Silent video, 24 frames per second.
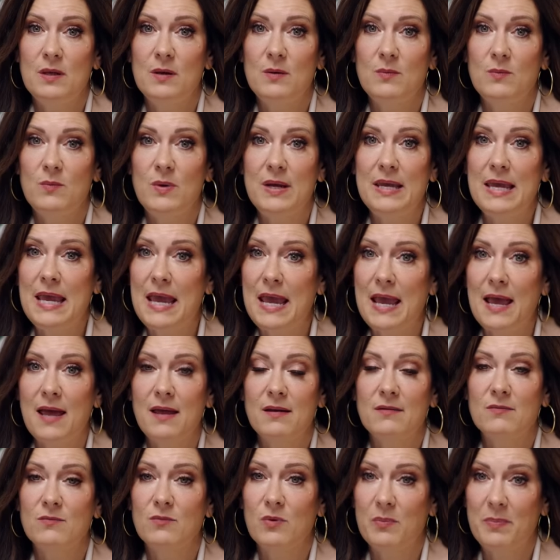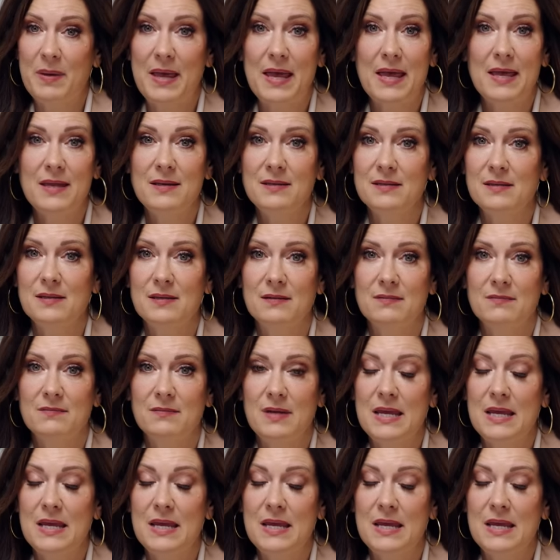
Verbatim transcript: then we can't repent,